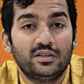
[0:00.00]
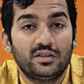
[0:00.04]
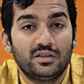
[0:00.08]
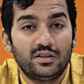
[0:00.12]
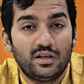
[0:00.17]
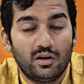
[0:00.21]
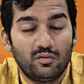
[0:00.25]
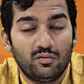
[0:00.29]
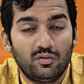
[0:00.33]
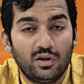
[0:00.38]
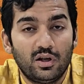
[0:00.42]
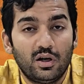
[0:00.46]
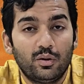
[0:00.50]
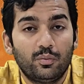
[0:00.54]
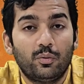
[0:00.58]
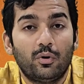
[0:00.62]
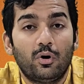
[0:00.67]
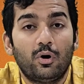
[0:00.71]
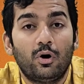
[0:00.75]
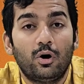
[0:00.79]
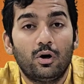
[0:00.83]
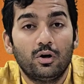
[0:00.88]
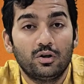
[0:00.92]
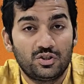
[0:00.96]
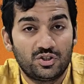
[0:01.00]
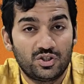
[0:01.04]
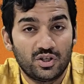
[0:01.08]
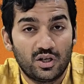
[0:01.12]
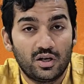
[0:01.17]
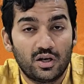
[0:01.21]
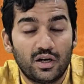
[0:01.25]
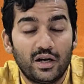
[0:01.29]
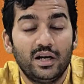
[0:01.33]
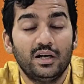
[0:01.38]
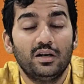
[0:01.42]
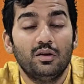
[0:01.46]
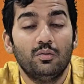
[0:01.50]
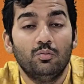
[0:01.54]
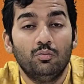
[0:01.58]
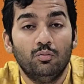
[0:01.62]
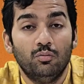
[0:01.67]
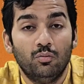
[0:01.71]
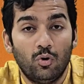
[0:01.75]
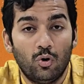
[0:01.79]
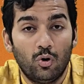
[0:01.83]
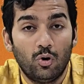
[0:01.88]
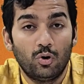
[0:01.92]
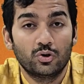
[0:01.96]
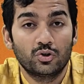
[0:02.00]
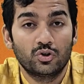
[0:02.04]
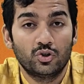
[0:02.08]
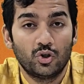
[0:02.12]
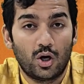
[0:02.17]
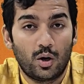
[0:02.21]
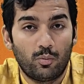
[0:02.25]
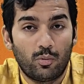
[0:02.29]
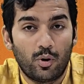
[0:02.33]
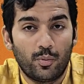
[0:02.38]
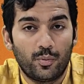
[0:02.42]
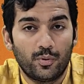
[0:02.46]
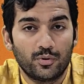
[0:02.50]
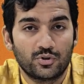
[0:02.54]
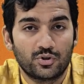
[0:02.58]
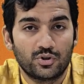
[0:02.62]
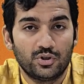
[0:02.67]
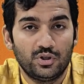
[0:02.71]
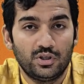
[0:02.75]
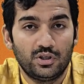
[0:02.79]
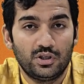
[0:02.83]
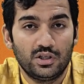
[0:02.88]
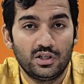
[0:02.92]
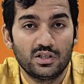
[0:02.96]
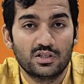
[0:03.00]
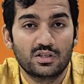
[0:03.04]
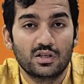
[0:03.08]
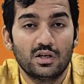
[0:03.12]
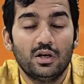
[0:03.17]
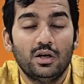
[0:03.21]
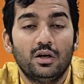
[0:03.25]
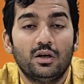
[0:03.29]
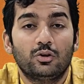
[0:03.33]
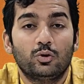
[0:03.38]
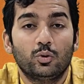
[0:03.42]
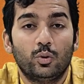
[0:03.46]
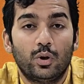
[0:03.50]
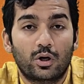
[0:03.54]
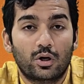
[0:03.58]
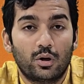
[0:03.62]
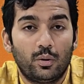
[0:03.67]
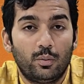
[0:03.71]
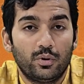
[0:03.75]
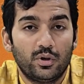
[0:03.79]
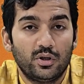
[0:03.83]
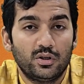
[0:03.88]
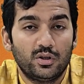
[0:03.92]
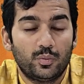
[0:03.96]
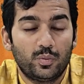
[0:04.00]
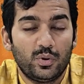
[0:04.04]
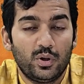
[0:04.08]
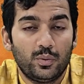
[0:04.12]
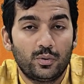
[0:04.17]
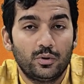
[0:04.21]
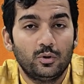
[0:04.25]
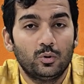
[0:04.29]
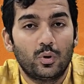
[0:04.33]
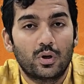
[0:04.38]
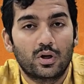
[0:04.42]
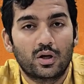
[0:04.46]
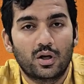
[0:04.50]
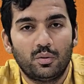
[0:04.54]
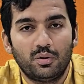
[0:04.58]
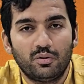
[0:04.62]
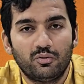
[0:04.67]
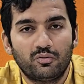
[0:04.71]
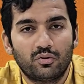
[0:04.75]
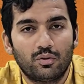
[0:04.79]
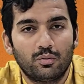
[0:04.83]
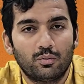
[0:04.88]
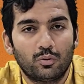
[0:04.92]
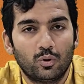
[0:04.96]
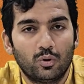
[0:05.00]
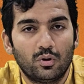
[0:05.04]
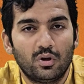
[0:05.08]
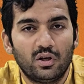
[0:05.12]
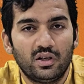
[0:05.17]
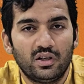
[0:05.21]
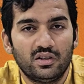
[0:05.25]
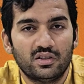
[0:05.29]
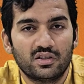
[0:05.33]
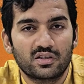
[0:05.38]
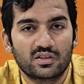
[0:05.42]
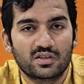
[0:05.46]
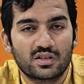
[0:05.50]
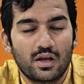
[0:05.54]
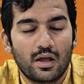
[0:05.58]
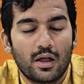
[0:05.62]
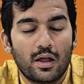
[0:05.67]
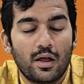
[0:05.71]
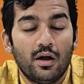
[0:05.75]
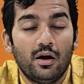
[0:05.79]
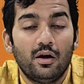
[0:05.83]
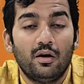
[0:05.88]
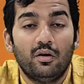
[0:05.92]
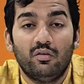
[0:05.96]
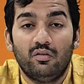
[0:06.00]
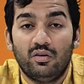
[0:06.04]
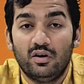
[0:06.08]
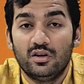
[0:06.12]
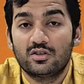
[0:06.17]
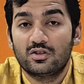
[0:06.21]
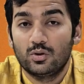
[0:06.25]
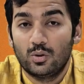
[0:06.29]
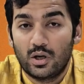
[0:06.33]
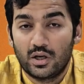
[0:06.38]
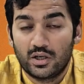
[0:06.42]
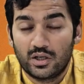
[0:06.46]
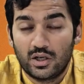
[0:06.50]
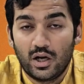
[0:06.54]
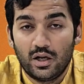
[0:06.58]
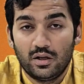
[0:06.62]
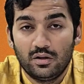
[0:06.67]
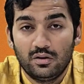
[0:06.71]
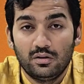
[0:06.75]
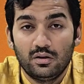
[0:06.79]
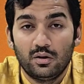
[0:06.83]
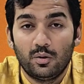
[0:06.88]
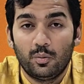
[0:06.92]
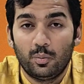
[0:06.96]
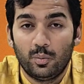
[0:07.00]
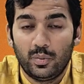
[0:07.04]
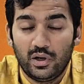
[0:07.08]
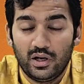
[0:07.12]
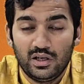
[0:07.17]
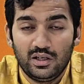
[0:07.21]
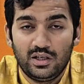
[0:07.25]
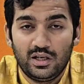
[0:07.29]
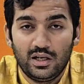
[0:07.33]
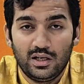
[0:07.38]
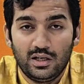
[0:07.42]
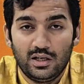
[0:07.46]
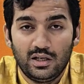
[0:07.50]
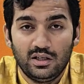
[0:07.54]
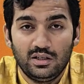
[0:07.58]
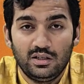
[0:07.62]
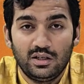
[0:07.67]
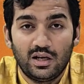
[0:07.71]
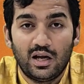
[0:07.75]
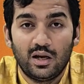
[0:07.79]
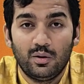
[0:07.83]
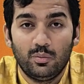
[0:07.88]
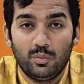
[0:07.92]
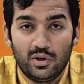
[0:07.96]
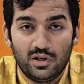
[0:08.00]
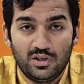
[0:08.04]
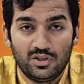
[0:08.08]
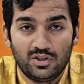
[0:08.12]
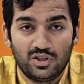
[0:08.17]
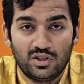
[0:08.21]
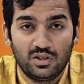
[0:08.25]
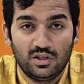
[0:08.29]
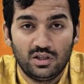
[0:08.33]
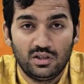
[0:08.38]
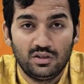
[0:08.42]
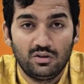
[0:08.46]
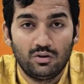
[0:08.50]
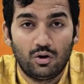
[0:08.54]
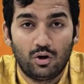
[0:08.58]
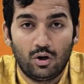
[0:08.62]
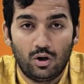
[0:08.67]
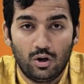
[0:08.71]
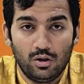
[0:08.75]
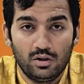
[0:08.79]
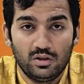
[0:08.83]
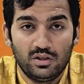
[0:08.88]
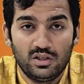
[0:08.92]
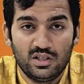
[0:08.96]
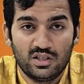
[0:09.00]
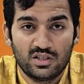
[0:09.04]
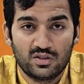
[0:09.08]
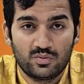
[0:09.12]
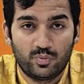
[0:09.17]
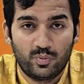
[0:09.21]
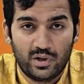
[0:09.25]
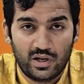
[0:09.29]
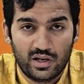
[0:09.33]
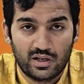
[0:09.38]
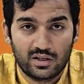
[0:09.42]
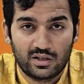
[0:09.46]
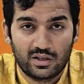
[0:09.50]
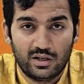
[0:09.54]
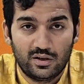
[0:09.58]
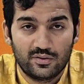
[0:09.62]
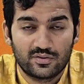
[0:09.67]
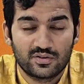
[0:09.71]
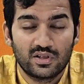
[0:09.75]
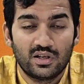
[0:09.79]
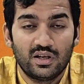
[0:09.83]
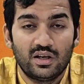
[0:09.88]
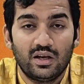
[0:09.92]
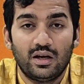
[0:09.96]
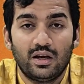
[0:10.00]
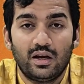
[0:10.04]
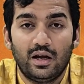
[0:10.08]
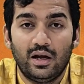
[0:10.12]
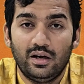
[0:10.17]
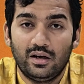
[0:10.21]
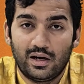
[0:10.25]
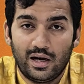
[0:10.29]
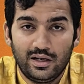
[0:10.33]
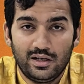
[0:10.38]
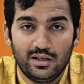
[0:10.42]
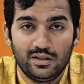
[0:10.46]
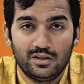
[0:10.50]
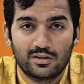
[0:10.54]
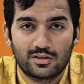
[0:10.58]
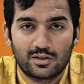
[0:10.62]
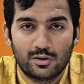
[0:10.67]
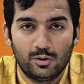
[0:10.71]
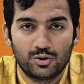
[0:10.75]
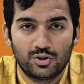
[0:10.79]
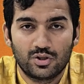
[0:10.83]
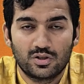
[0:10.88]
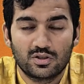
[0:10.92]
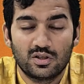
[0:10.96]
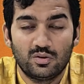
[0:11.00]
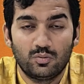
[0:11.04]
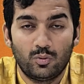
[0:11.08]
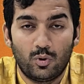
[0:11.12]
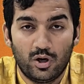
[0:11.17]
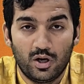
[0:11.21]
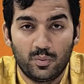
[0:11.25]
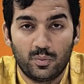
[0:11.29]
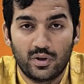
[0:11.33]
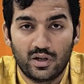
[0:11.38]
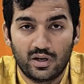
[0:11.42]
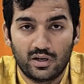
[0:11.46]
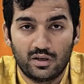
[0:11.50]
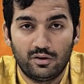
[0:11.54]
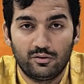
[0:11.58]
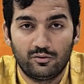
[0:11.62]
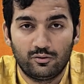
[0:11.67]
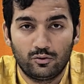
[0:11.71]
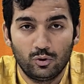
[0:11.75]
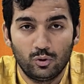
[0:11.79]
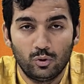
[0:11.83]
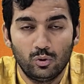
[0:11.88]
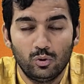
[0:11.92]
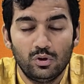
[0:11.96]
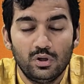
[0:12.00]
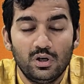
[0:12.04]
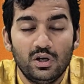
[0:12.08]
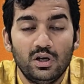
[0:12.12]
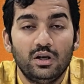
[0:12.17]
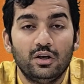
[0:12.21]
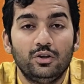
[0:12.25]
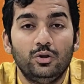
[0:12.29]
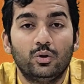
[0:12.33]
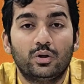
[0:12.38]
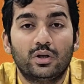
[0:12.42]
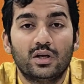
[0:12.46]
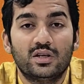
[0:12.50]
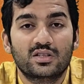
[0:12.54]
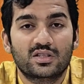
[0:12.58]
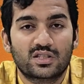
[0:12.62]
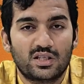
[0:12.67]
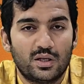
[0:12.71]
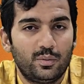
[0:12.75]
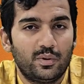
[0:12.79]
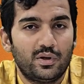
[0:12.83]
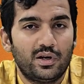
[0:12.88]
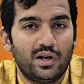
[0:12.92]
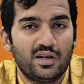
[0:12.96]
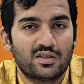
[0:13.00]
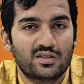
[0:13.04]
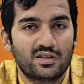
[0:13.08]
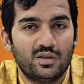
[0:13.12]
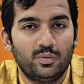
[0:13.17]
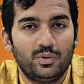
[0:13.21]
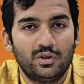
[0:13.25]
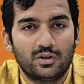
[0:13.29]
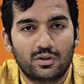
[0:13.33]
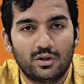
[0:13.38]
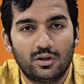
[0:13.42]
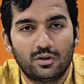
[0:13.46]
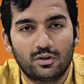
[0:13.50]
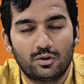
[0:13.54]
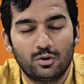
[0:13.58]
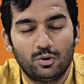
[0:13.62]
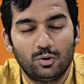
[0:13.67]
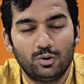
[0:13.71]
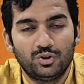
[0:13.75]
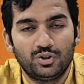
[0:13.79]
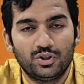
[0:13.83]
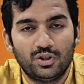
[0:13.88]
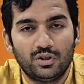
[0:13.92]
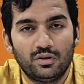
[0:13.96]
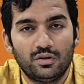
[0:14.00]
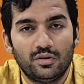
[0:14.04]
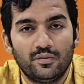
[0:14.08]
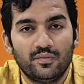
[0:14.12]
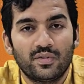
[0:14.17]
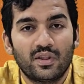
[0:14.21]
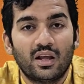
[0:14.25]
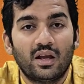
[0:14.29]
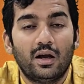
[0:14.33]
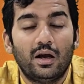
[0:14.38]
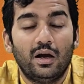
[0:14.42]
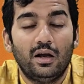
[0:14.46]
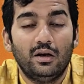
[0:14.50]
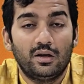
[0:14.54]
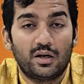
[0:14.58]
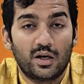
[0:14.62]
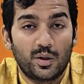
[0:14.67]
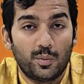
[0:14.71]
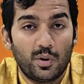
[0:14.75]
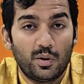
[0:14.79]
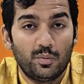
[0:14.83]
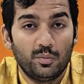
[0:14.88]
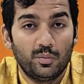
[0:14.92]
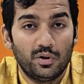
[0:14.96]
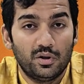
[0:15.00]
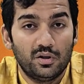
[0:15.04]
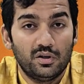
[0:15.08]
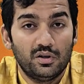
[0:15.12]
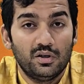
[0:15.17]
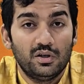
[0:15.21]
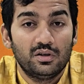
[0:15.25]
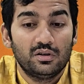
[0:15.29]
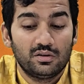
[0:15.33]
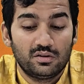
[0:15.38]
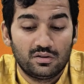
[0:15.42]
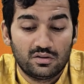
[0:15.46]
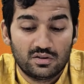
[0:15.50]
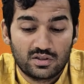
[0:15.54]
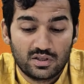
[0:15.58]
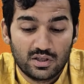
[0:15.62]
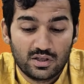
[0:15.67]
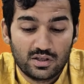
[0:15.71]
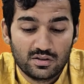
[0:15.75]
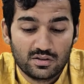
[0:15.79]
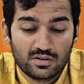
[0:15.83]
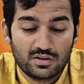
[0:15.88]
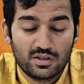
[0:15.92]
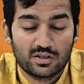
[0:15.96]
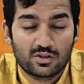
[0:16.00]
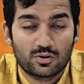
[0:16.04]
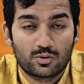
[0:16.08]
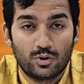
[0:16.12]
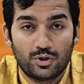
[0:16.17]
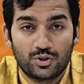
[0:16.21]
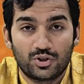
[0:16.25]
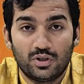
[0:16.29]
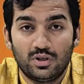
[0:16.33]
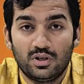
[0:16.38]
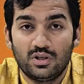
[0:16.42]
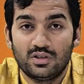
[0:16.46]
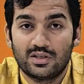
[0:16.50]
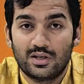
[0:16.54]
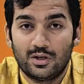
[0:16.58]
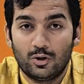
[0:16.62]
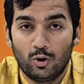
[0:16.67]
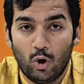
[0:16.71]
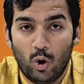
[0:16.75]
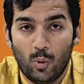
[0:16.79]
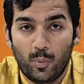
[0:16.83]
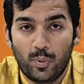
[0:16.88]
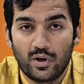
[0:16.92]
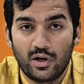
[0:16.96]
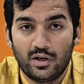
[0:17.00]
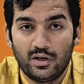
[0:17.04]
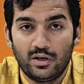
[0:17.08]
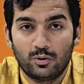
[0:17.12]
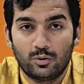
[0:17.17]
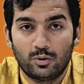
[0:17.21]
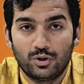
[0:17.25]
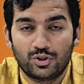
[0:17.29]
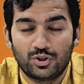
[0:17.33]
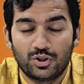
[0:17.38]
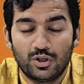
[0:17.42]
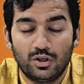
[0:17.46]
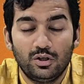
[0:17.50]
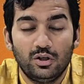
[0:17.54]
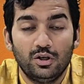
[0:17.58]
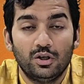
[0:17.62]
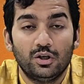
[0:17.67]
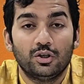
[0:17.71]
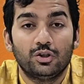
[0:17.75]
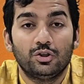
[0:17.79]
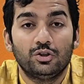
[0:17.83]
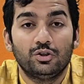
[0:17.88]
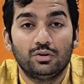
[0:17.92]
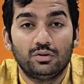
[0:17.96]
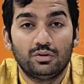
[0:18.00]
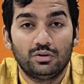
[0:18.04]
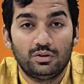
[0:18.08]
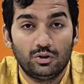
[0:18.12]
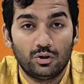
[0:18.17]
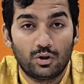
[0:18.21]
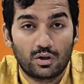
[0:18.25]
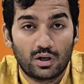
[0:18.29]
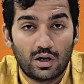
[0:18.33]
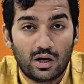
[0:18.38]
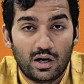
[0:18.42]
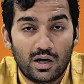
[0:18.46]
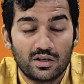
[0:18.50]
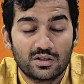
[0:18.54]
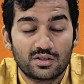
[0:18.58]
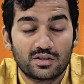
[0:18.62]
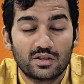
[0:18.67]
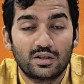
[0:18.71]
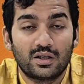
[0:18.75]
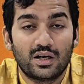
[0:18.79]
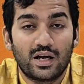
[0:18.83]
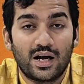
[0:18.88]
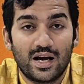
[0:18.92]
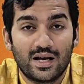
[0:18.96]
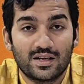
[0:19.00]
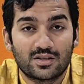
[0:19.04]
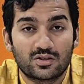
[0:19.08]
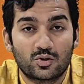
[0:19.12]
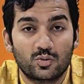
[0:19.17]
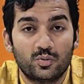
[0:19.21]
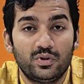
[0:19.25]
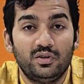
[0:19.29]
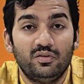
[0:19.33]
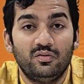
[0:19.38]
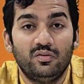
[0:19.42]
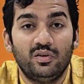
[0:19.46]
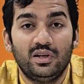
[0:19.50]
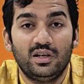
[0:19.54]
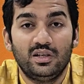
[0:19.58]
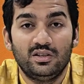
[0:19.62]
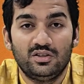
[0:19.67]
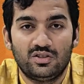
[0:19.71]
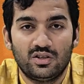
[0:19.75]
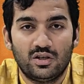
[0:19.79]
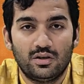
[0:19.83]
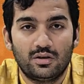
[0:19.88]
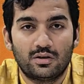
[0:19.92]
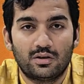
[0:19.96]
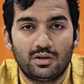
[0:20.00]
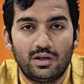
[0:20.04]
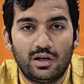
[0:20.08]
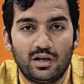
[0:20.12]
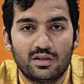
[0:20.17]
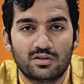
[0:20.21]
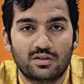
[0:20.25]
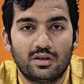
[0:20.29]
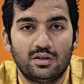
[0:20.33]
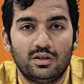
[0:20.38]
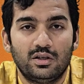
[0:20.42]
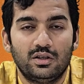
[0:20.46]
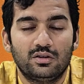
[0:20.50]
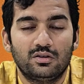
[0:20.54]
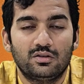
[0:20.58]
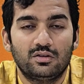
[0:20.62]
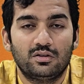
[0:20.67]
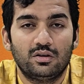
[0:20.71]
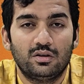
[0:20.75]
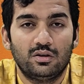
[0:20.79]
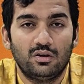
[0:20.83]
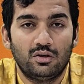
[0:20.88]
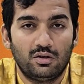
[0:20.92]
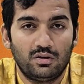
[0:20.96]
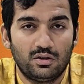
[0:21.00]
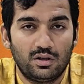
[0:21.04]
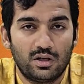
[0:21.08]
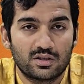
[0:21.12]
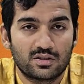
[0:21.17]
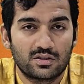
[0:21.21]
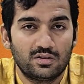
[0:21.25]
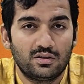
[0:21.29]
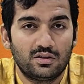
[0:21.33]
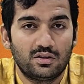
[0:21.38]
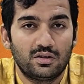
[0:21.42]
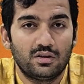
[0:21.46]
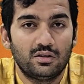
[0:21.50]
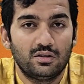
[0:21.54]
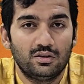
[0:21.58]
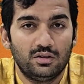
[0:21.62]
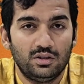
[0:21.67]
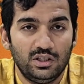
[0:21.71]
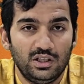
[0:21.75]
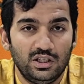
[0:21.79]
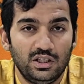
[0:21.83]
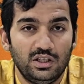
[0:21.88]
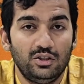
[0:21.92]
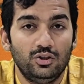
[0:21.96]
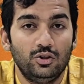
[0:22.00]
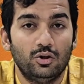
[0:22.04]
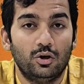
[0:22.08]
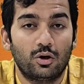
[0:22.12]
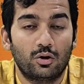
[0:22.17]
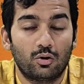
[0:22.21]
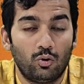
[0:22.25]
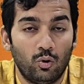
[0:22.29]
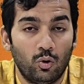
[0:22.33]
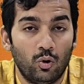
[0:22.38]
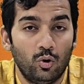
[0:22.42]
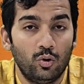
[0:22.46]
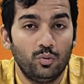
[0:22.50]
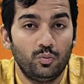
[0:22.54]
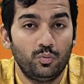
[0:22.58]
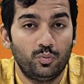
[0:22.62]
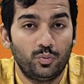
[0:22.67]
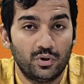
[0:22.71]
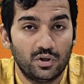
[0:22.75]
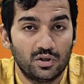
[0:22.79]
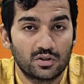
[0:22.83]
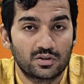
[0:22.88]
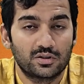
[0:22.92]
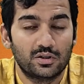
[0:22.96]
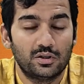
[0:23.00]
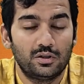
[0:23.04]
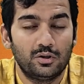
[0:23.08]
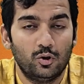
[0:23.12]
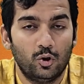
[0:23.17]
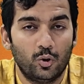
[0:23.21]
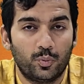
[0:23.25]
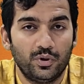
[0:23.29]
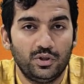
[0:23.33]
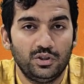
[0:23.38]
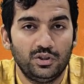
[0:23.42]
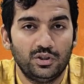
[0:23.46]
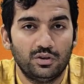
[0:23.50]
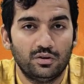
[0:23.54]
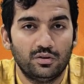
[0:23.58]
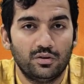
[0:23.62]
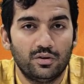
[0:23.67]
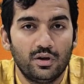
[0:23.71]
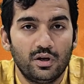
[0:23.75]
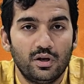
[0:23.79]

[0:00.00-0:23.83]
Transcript: develop or generate more job opportunities to accommodate the people who are coming from rural areas. Once you are done maintaining and mentioning all these paragraphs and writing the solutions in body paragraph 2, you can summarize them in conclusion. And remember, since this question is an open-ended question, your answer has to be very generalized and it doesn't need your own personal opinion.